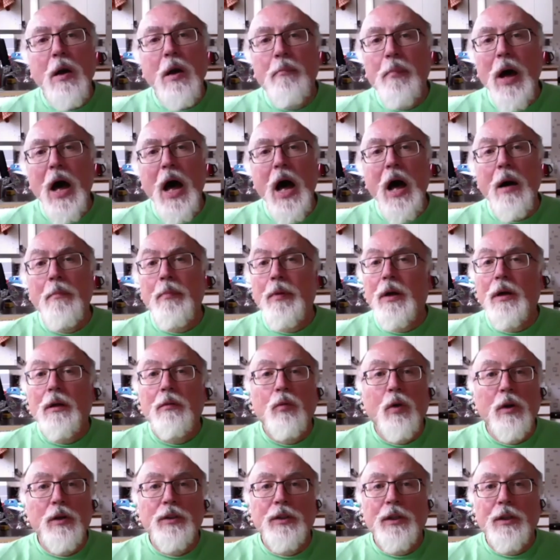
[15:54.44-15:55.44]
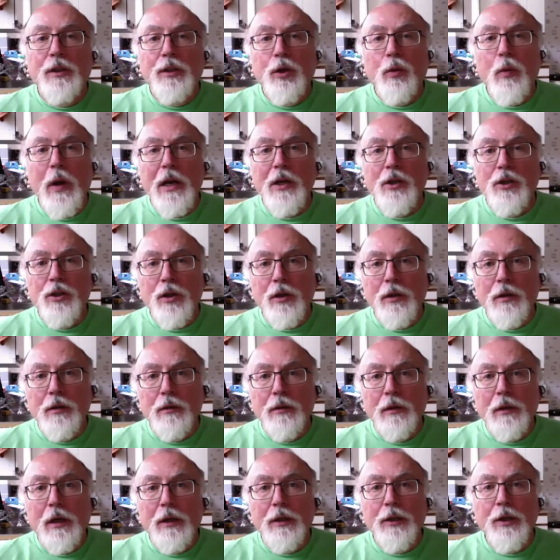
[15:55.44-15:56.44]
barber wants it to end,
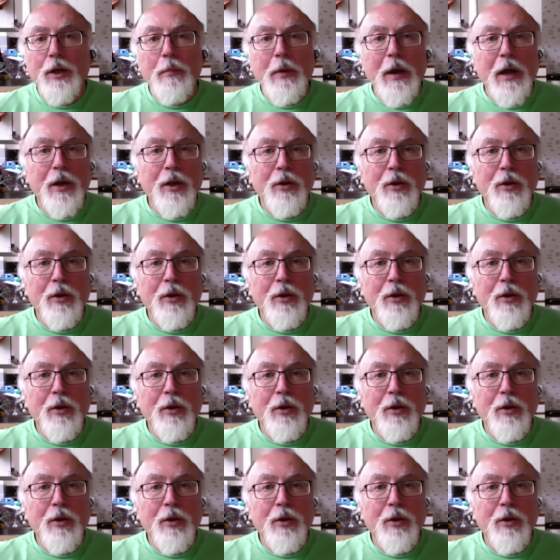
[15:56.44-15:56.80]
John.